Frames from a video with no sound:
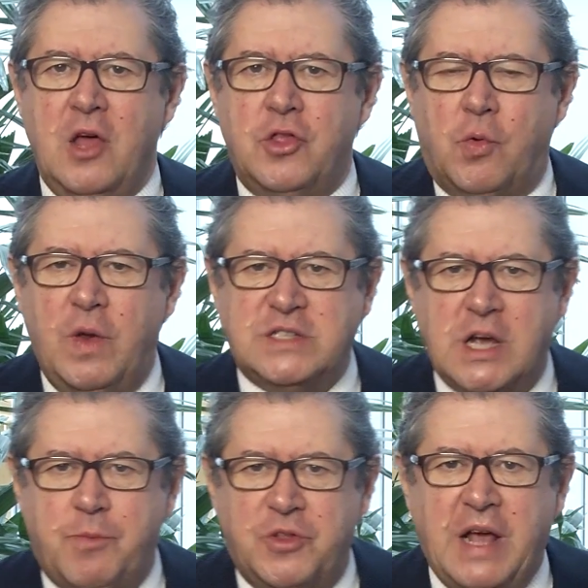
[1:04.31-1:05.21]
The Greeks
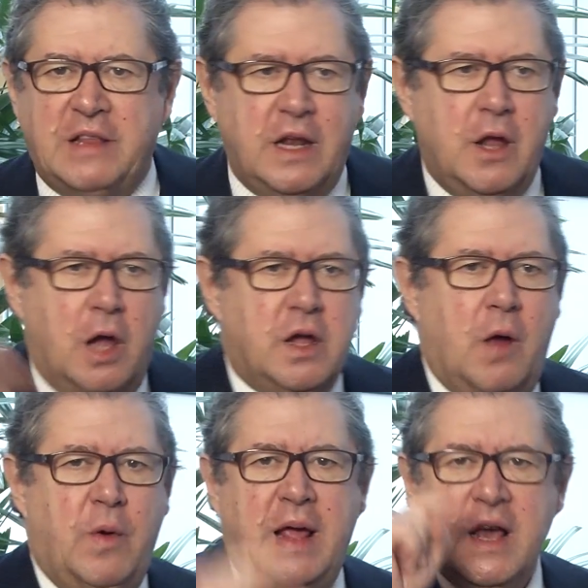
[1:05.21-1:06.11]
are protecting
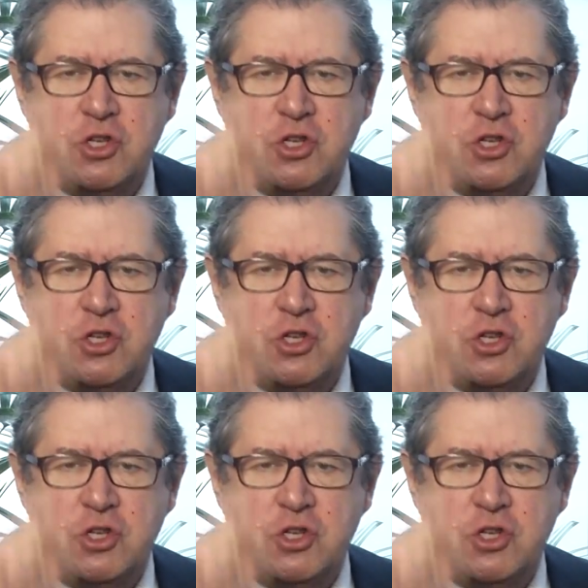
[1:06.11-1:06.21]
Hungary,